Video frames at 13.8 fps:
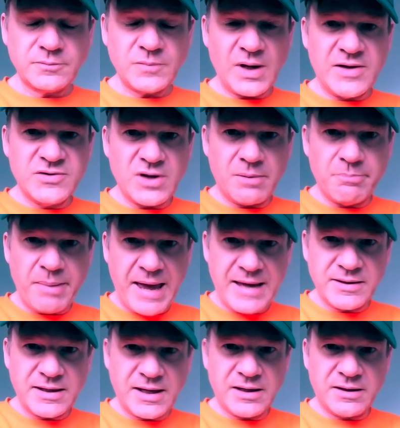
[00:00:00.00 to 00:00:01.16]
It's a
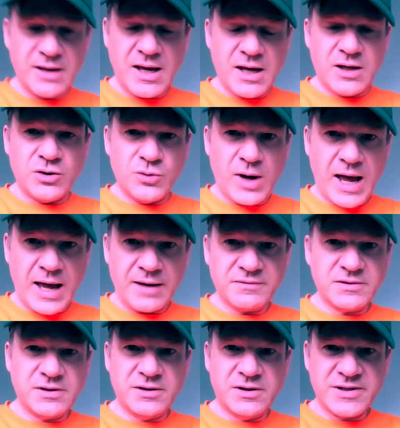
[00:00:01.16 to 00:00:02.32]
Band-Aid. You have
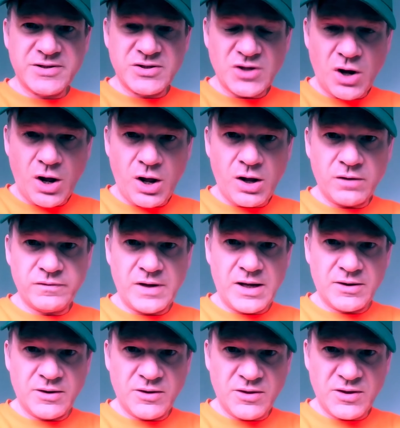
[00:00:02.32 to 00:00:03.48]
to dissolve
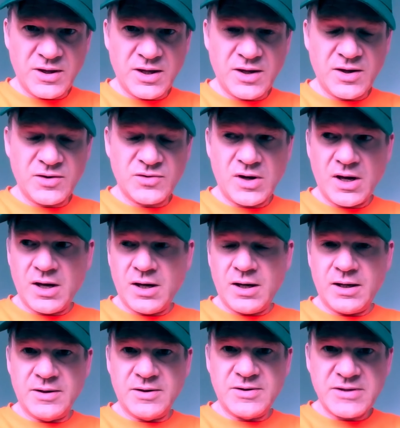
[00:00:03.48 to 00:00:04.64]
these
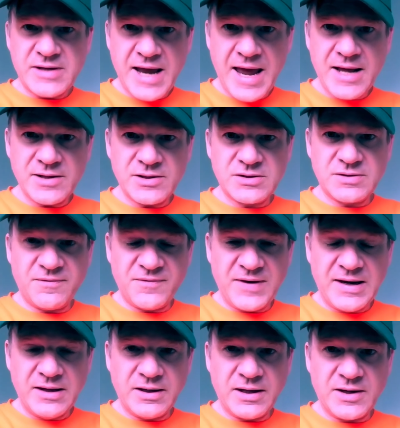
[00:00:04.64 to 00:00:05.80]
intense
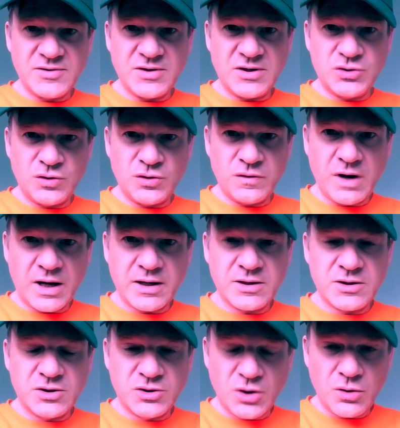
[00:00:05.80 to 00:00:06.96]
feelings that you got to
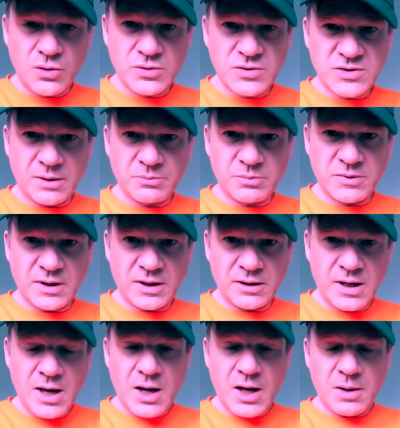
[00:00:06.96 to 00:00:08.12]
do something.
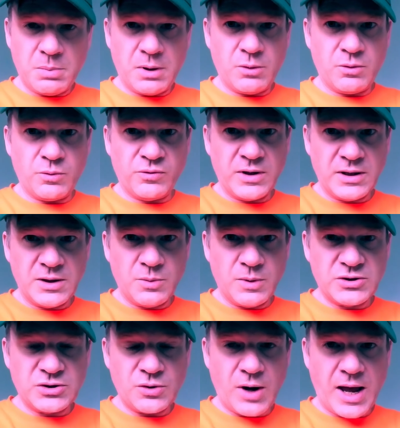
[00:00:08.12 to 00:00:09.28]
But really
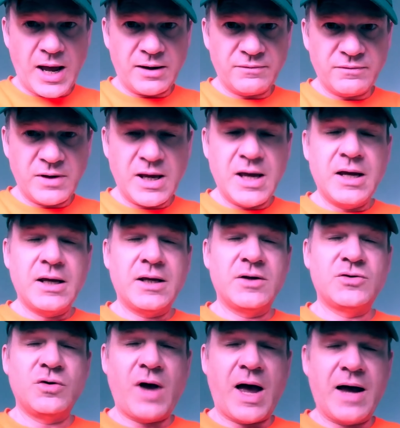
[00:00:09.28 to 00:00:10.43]
what you have
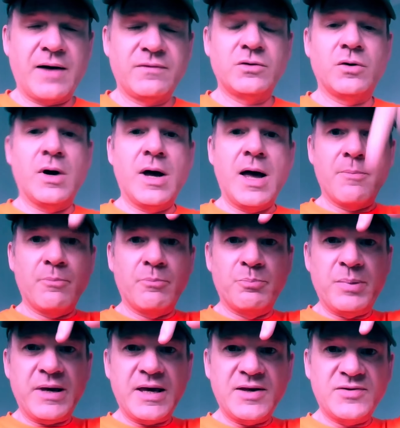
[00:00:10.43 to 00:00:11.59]
is you have to
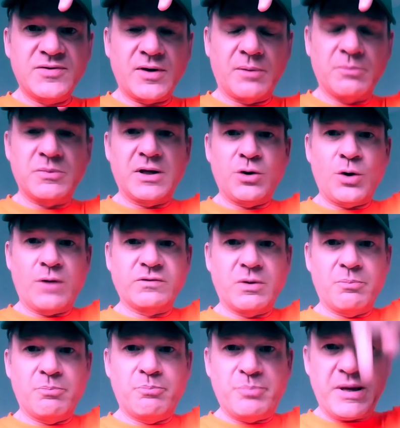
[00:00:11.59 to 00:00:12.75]
be something. You have to
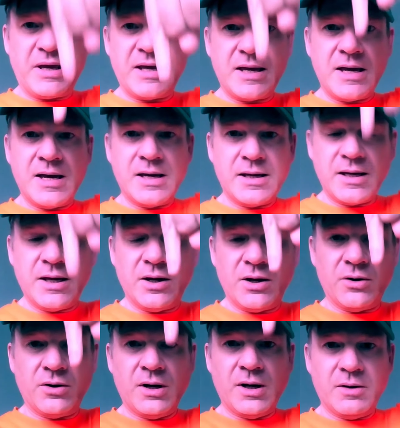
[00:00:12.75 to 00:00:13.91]
be
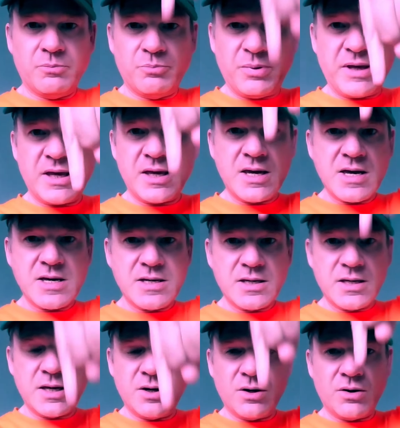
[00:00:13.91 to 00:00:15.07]
here, be
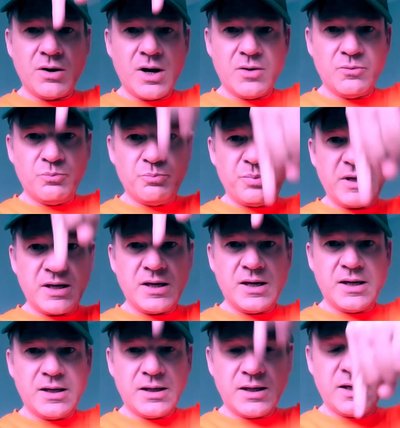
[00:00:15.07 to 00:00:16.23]
here, be
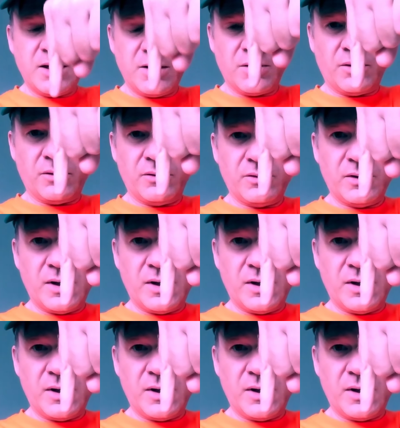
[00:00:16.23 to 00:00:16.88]
here.